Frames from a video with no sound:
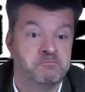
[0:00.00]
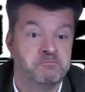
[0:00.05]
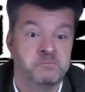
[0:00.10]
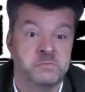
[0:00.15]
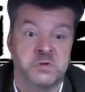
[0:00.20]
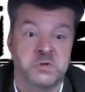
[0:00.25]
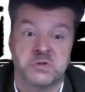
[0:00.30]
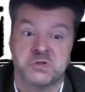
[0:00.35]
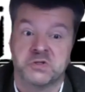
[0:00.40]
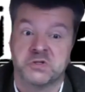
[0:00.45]

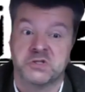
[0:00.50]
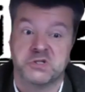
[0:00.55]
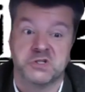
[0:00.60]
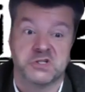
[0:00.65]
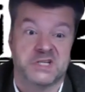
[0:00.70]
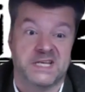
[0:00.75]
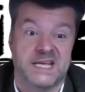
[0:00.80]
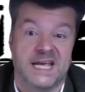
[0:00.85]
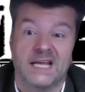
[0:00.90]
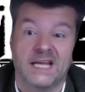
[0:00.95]

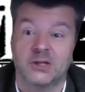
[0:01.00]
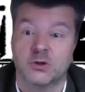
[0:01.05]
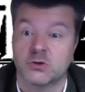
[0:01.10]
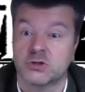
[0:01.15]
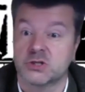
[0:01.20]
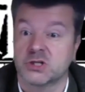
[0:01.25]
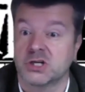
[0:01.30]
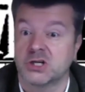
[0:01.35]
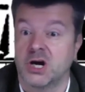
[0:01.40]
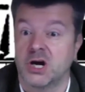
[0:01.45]
just get loads
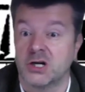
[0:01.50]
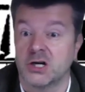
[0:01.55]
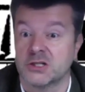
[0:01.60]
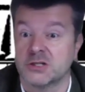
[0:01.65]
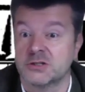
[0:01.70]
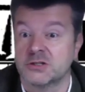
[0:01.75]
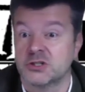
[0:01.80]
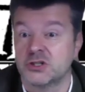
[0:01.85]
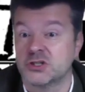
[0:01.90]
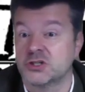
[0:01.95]
of cards.
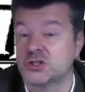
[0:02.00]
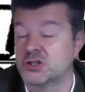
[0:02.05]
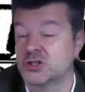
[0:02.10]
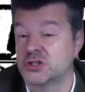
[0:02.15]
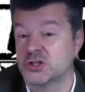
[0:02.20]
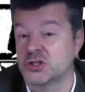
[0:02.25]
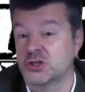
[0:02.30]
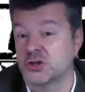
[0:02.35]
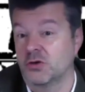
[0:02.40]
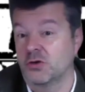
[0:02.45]

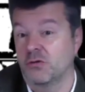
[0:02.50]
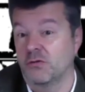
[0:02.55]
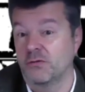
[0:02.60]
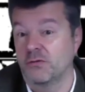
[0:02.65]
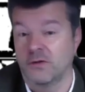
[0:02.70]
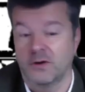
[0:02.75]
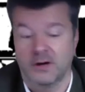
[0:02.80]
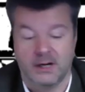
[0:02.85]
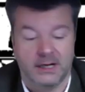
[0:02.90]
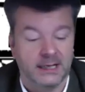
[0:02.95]
Just go
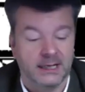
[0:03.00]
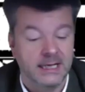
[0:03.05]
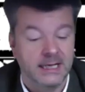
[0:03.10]
for it.